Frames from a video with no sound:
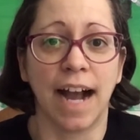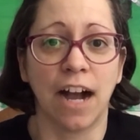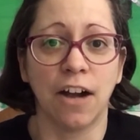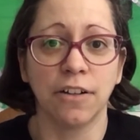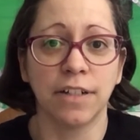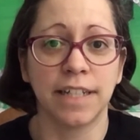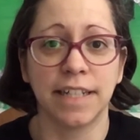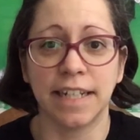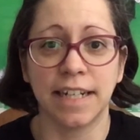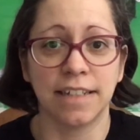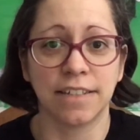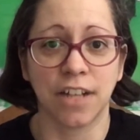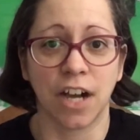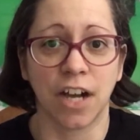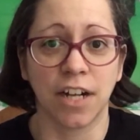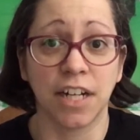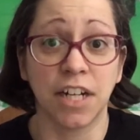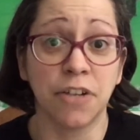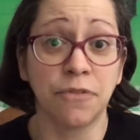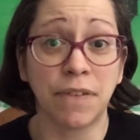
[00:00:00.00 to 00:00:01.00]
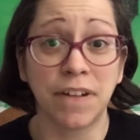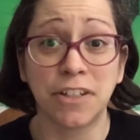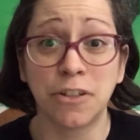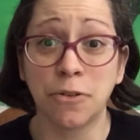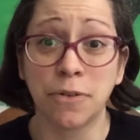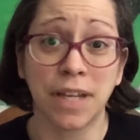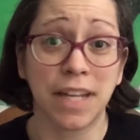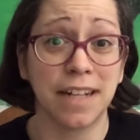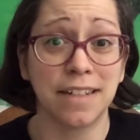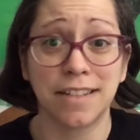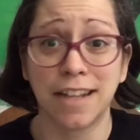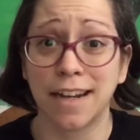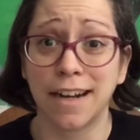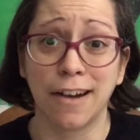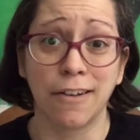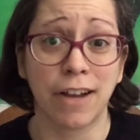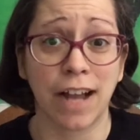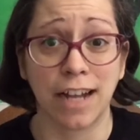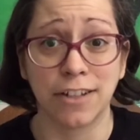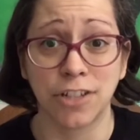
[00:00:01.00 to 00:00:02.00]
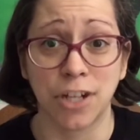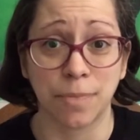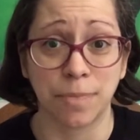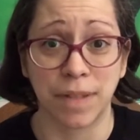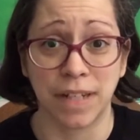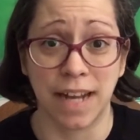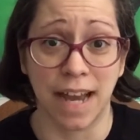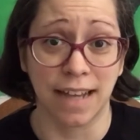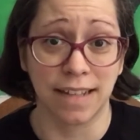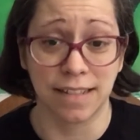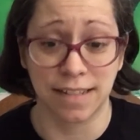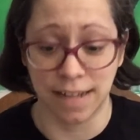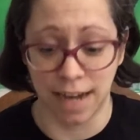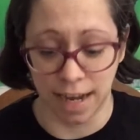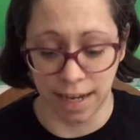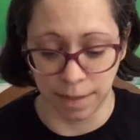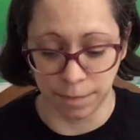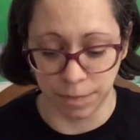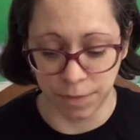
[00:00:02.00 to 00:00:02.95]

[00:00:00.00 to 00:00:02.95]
I'll get it done, and if I don't get it done, I'll catch up the next time.